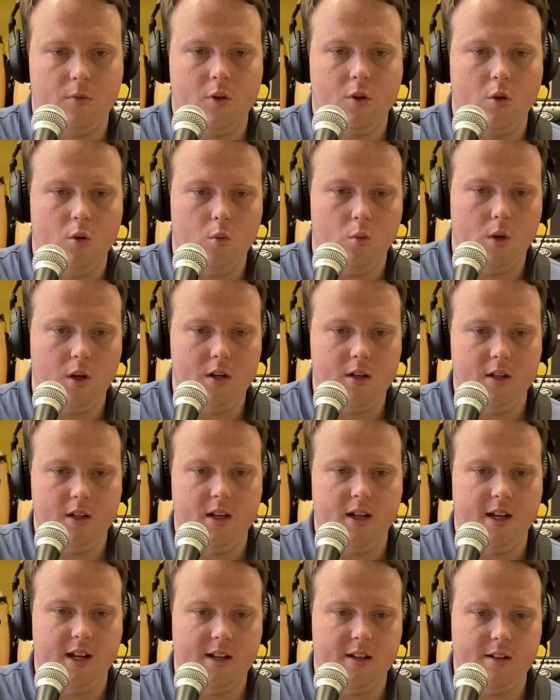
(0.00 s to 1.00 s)
1
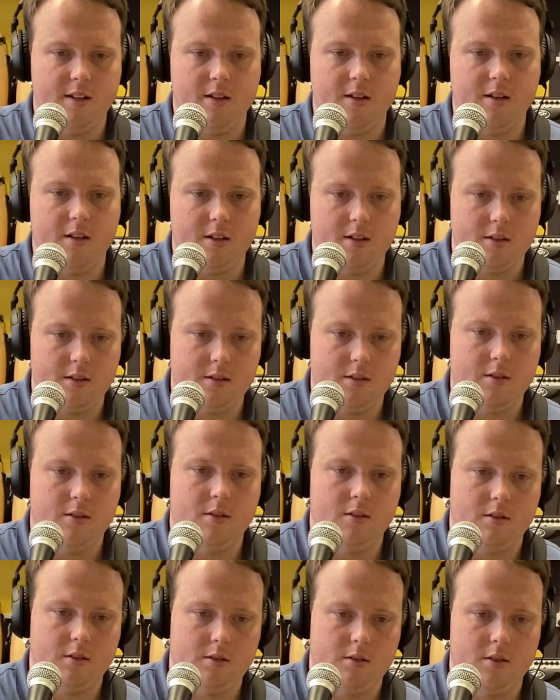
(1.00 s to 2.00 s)
E and
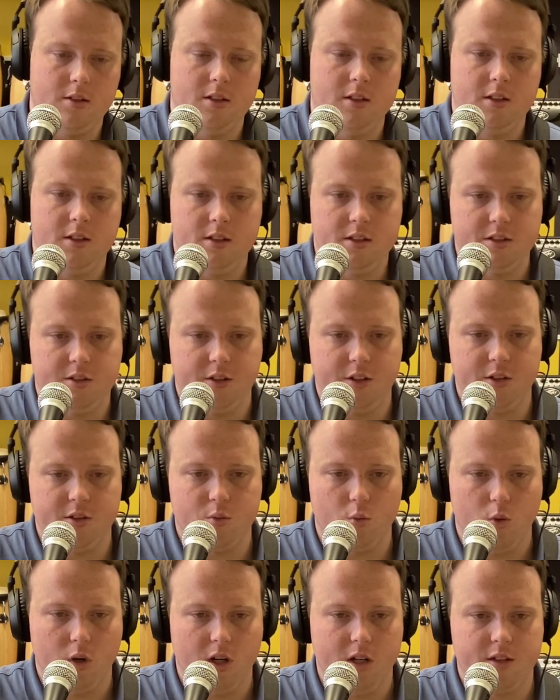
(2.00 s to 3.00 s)
so it goes
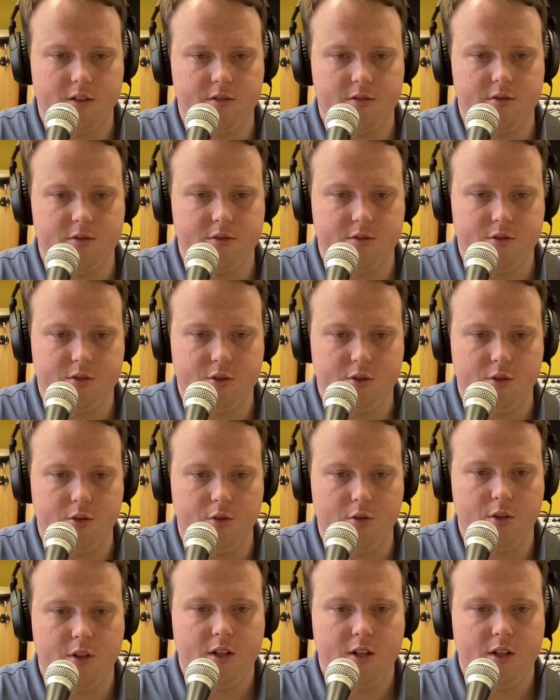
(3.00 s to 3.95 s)
1, 2,